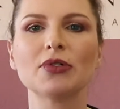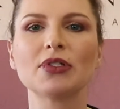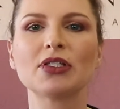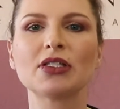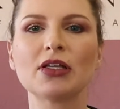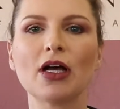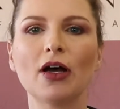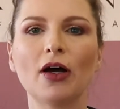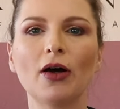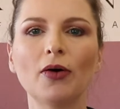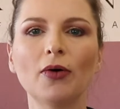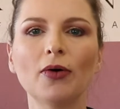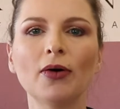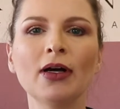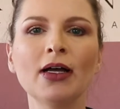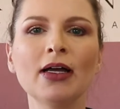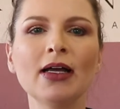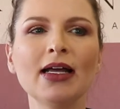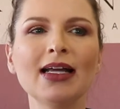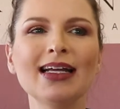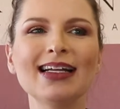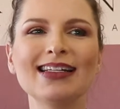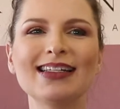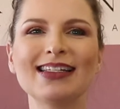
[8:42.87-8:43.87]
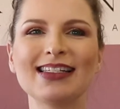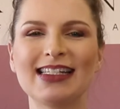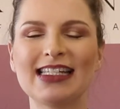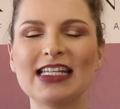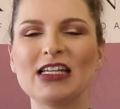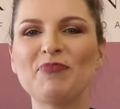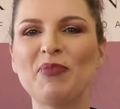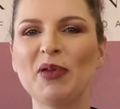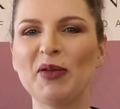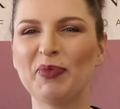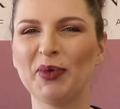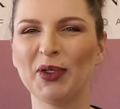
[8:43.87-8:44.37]
So to see
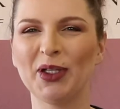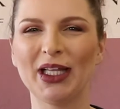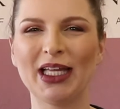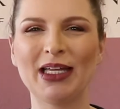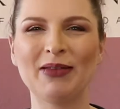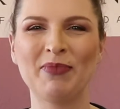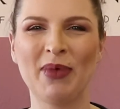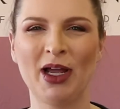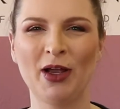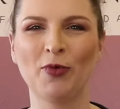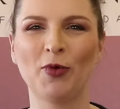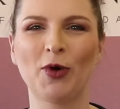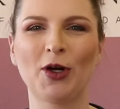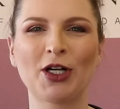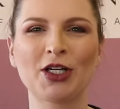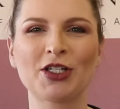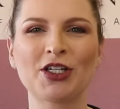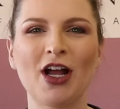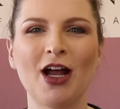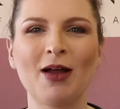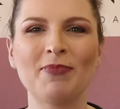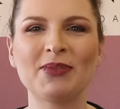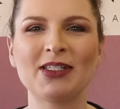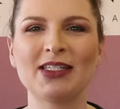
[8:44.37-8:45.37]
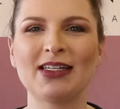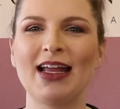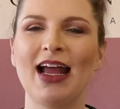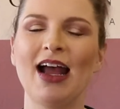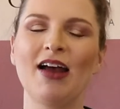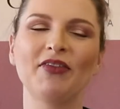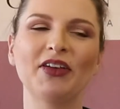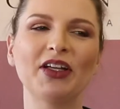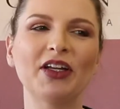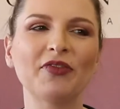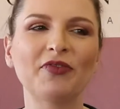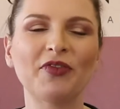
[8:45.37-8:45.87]
people in my workshops and
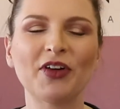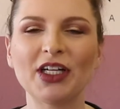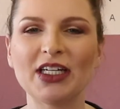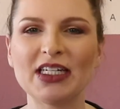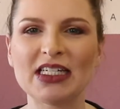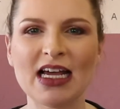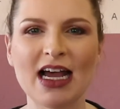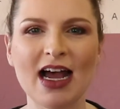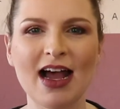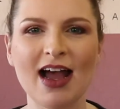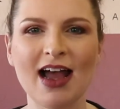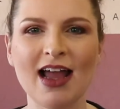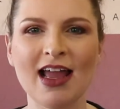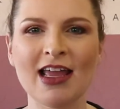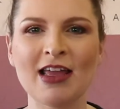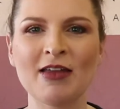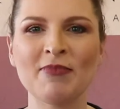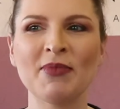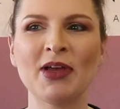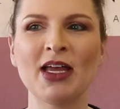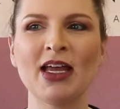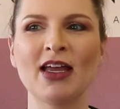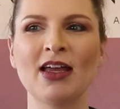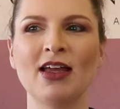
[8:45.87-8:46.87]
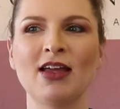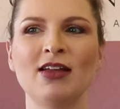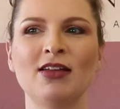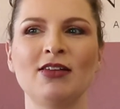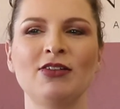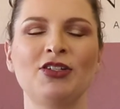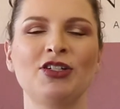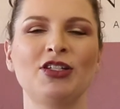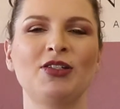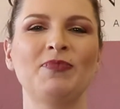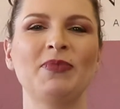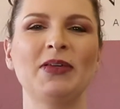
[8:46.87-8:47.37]
having a fun time,
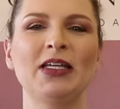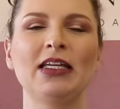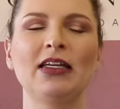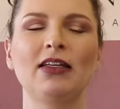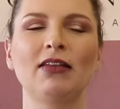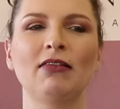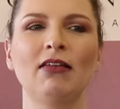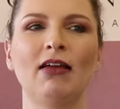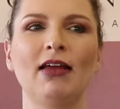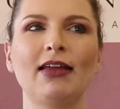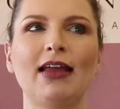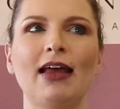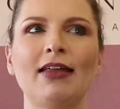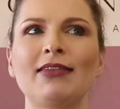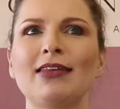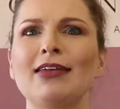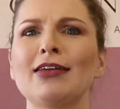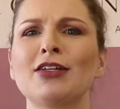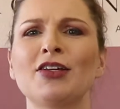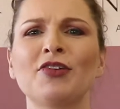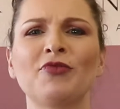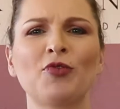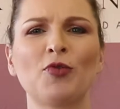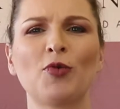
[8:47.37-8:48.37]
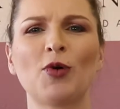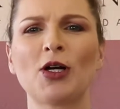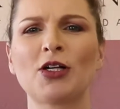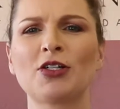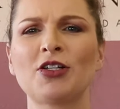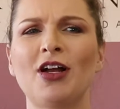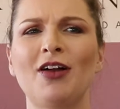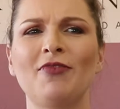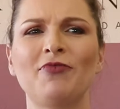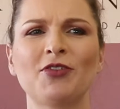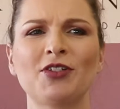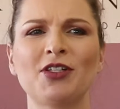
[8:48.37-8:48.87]
and just being like at the end of a
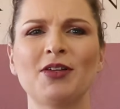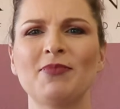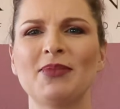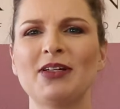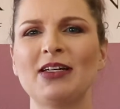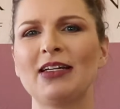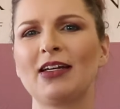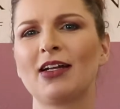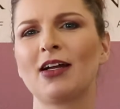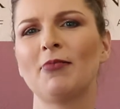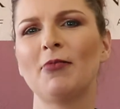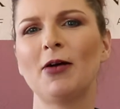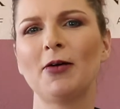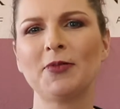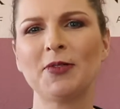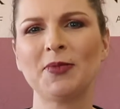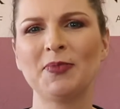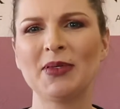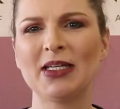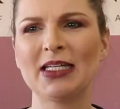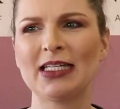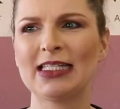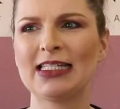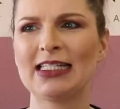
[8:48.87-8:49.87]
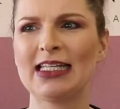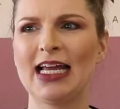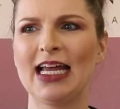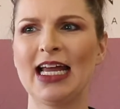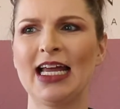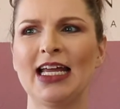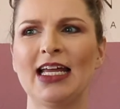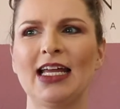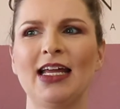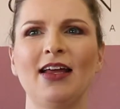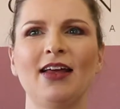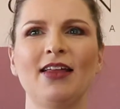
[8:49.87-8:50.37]
workshop for somebody to come up to me and
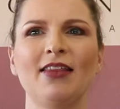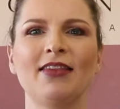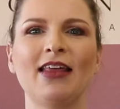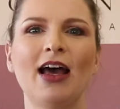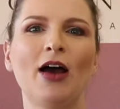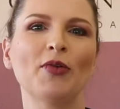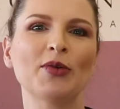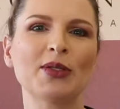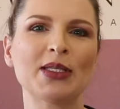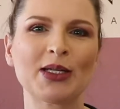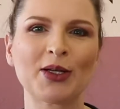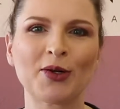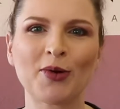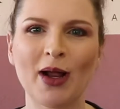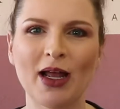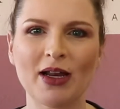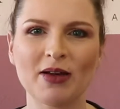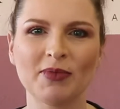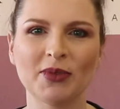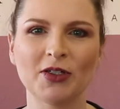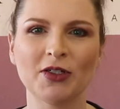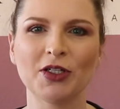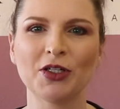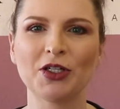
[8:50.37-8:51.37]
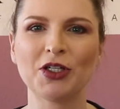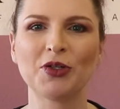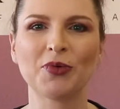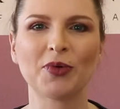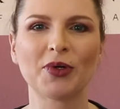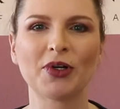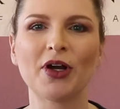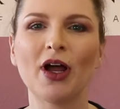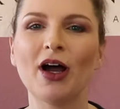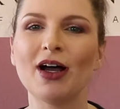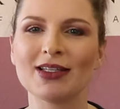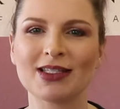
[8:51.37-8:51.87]
say, that was incredible, you were
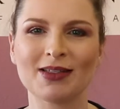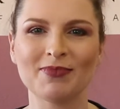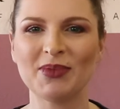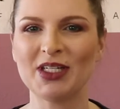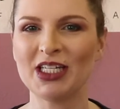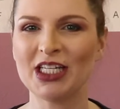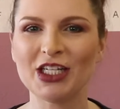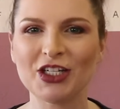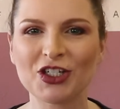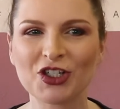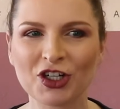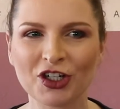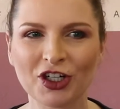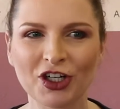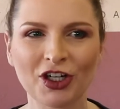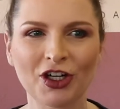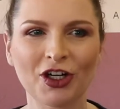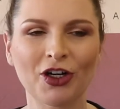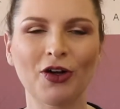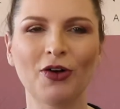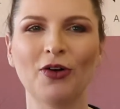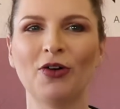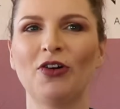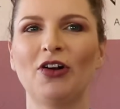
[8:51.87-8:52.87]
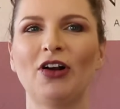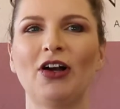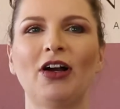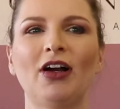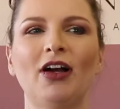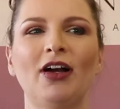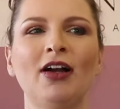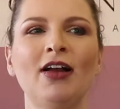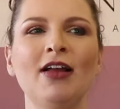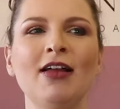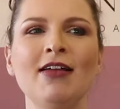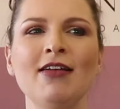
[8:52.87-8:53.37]
an awesome teacher,
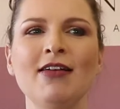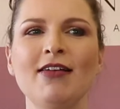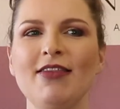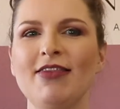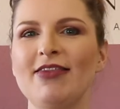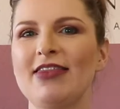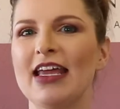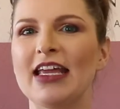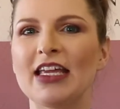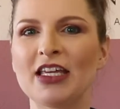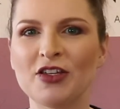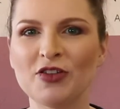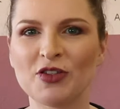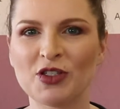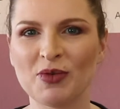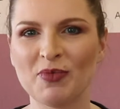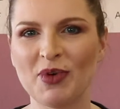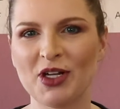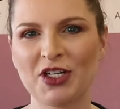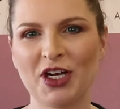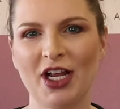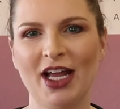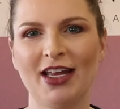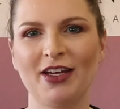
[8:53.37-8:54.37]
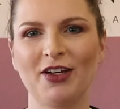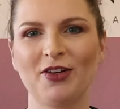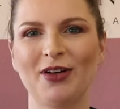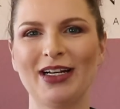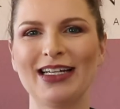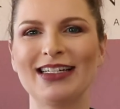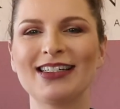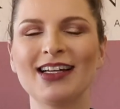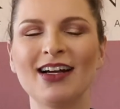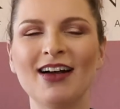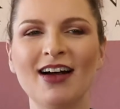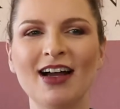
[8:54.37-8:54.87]
or thank you so much, I had a
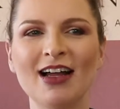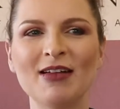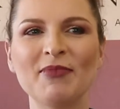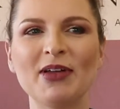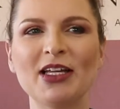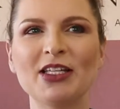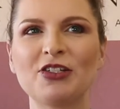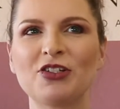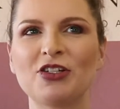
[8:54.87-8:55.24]
great time.